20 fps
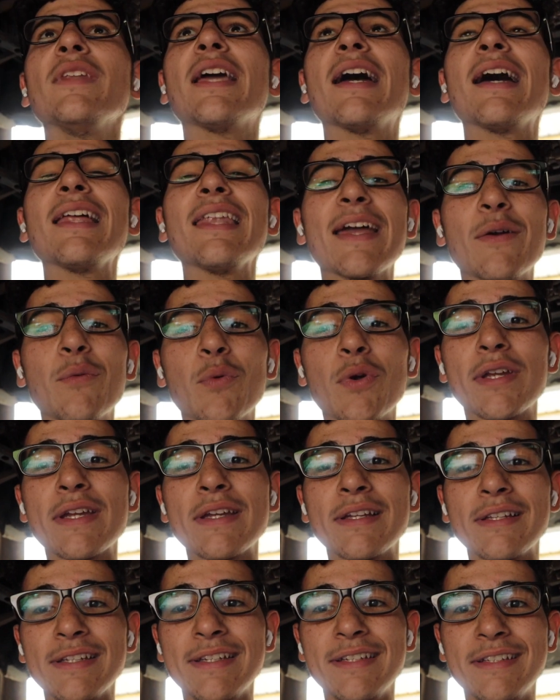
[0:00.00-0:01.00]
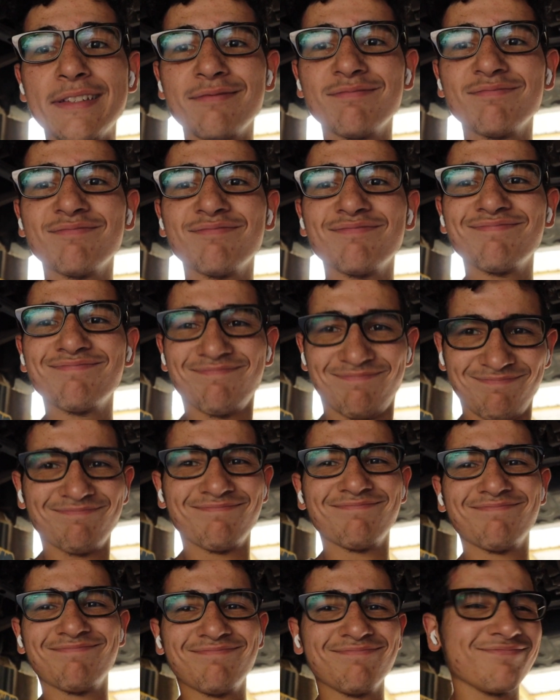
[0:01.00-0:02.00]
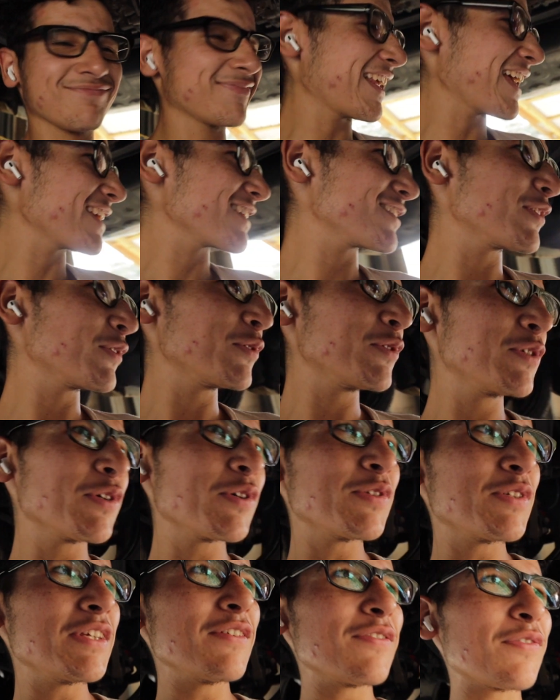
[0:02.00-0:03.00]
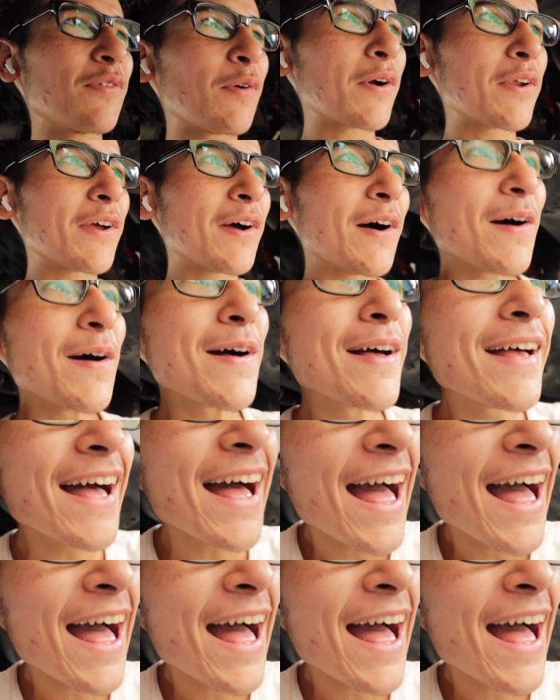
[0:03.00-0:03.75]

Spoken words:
I like working clean. That's 2GOZ for y'all.